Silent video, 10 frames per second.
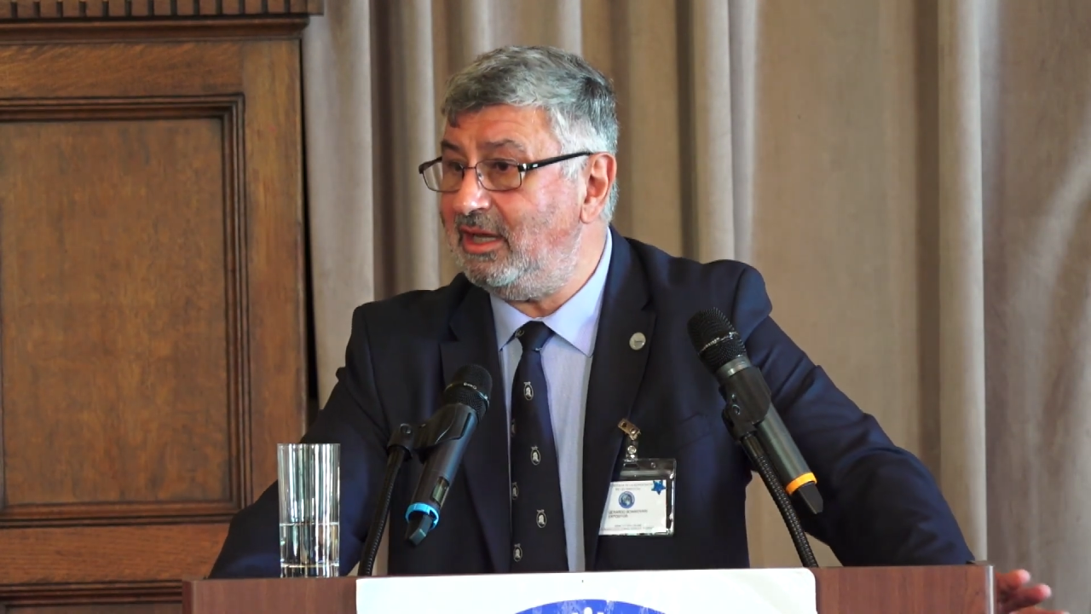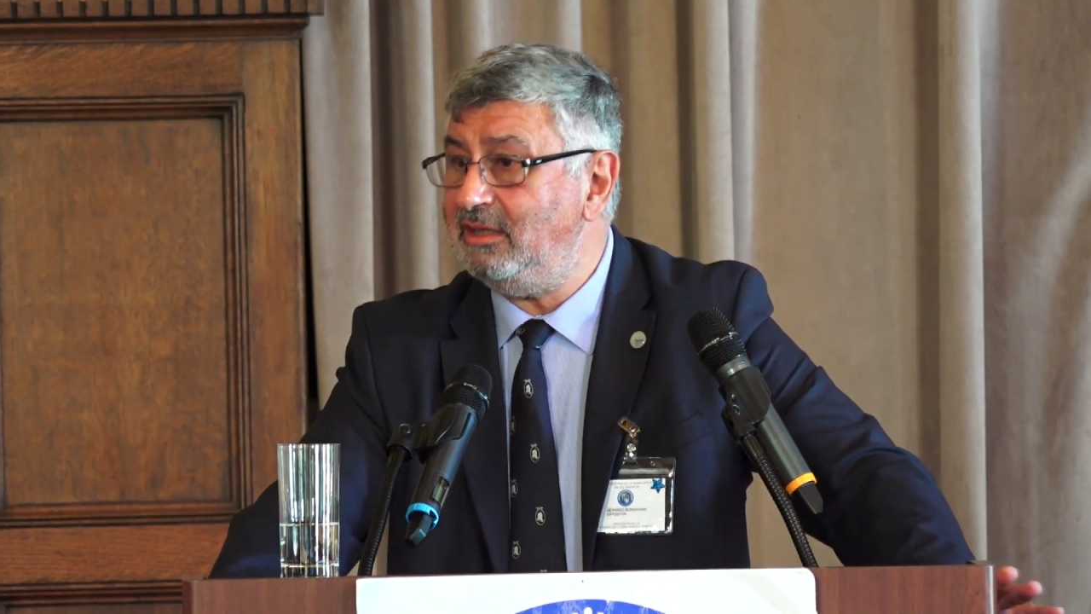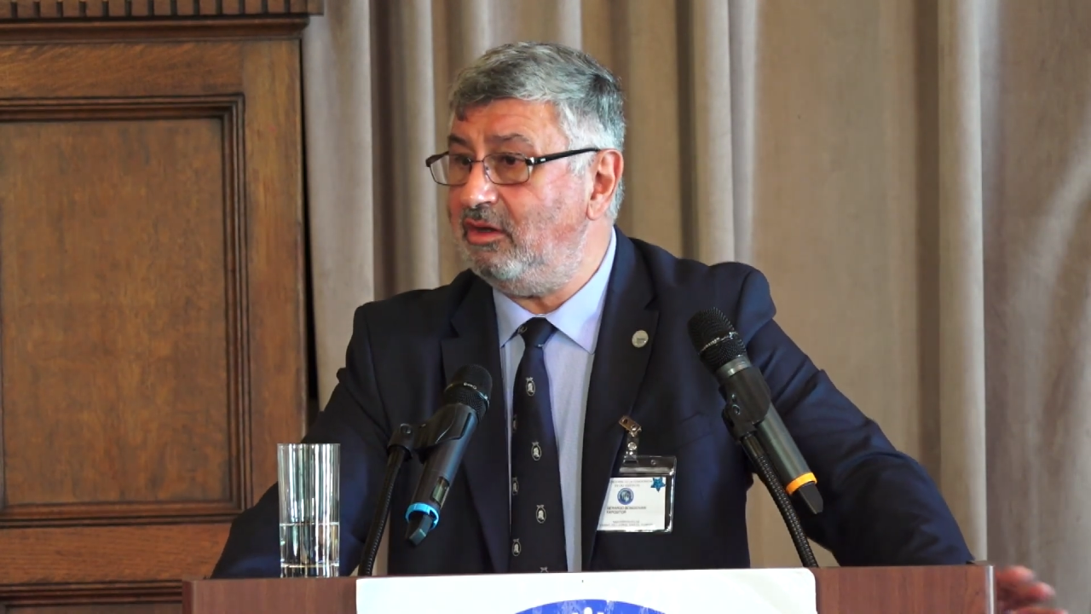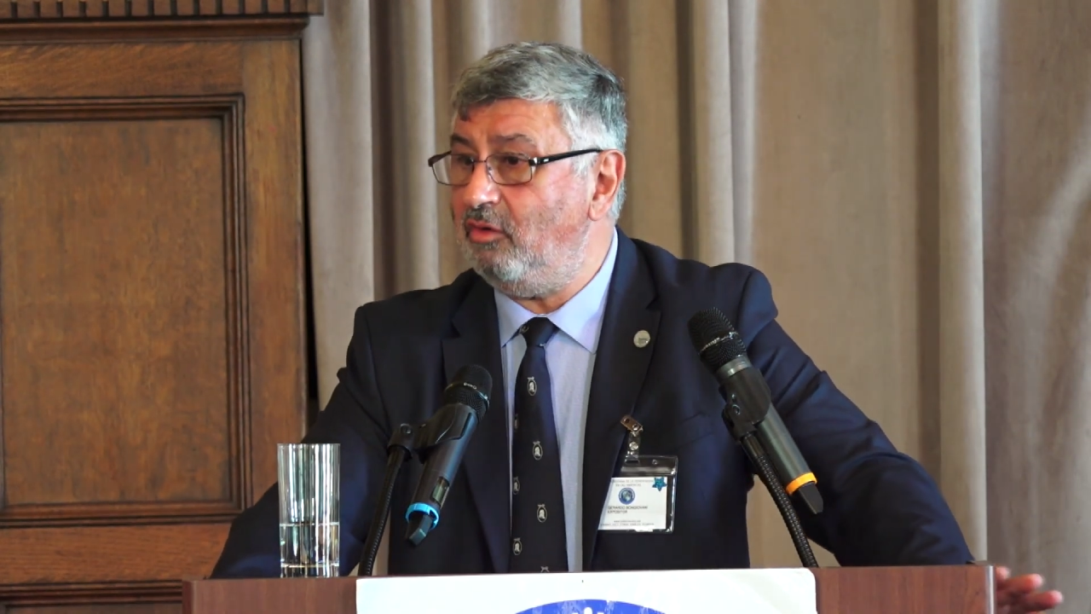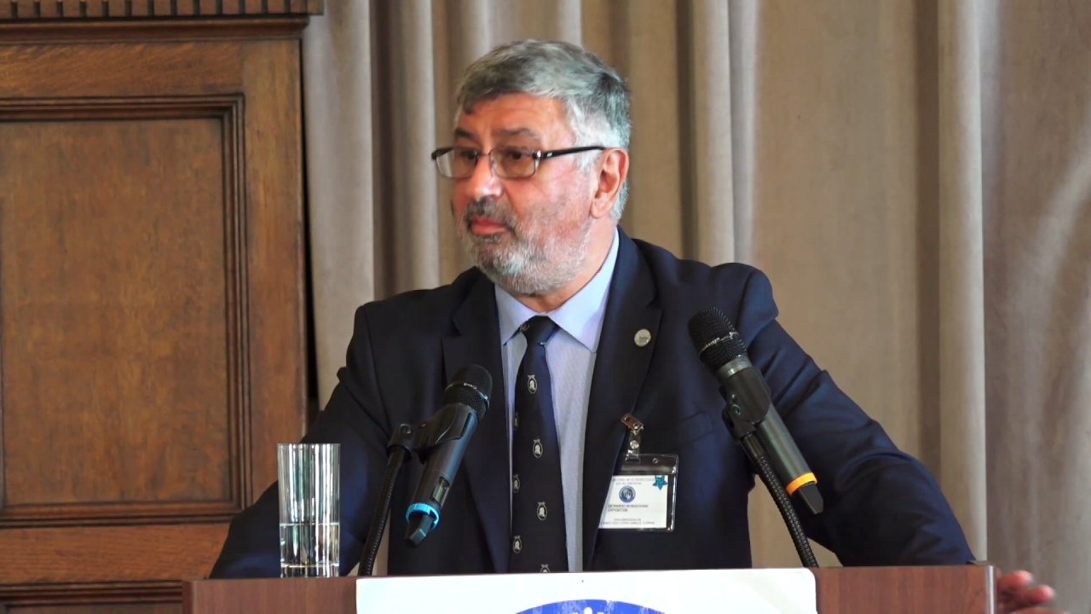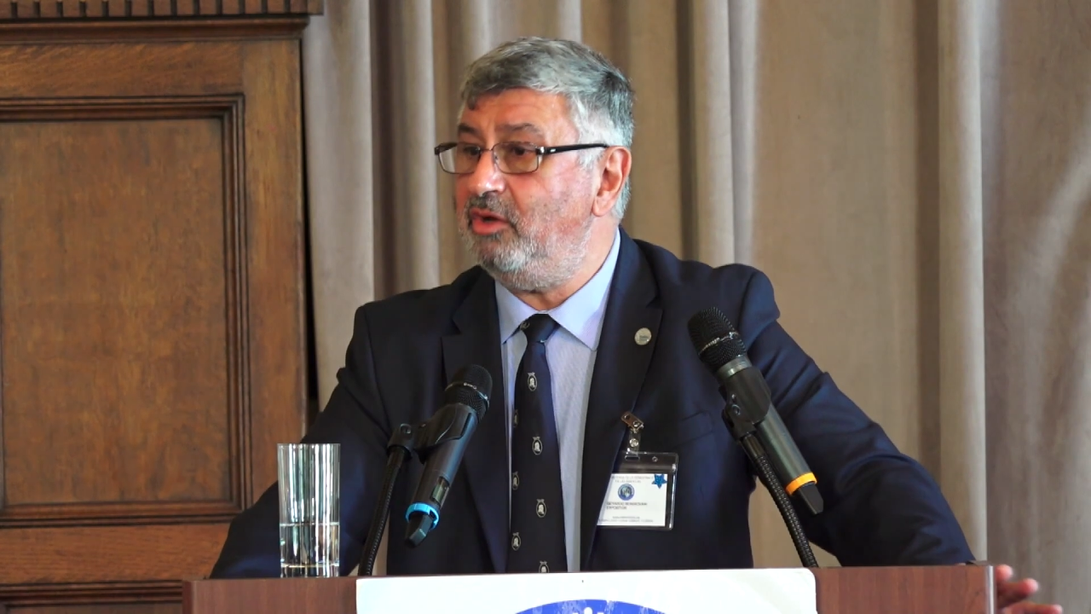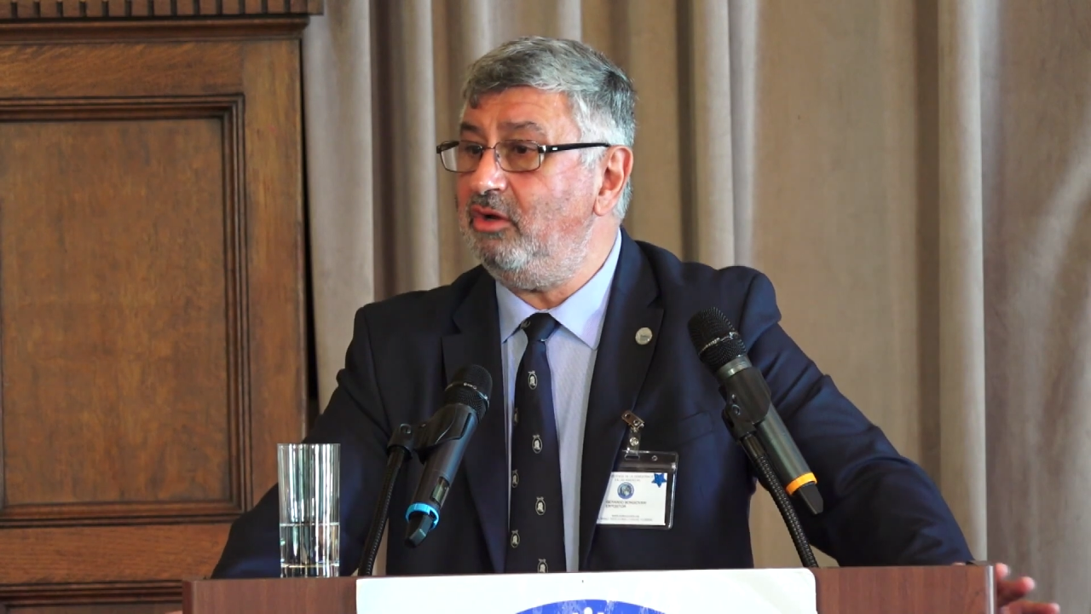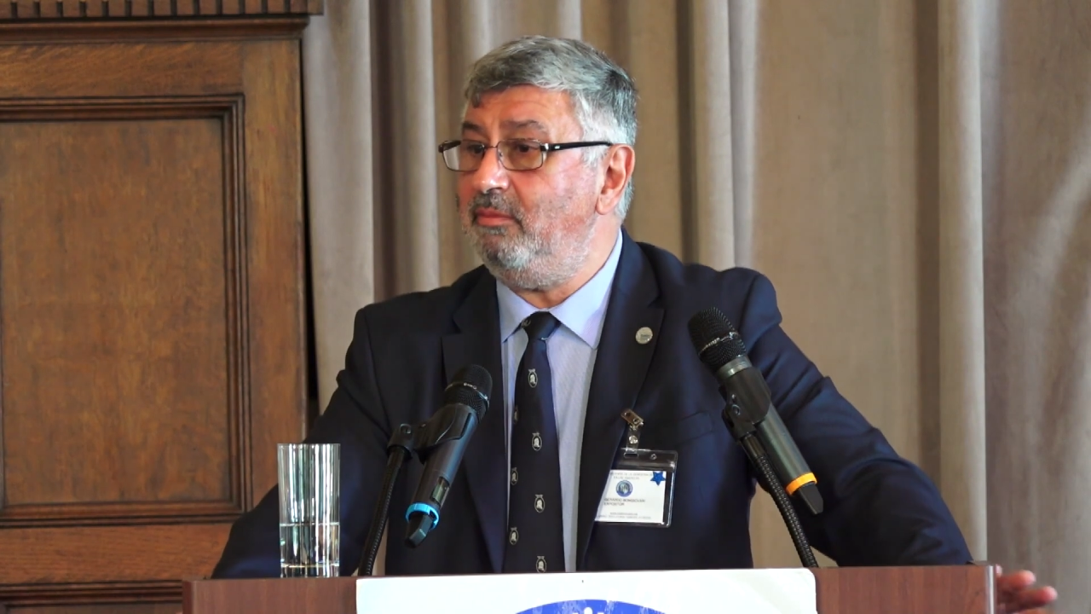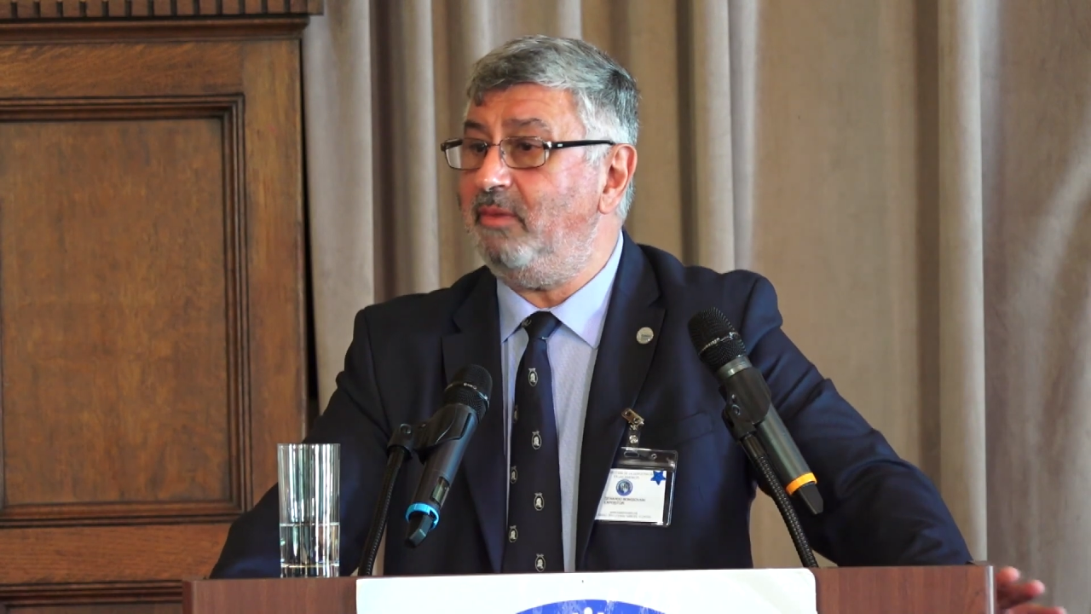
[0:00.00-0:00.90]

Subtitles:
many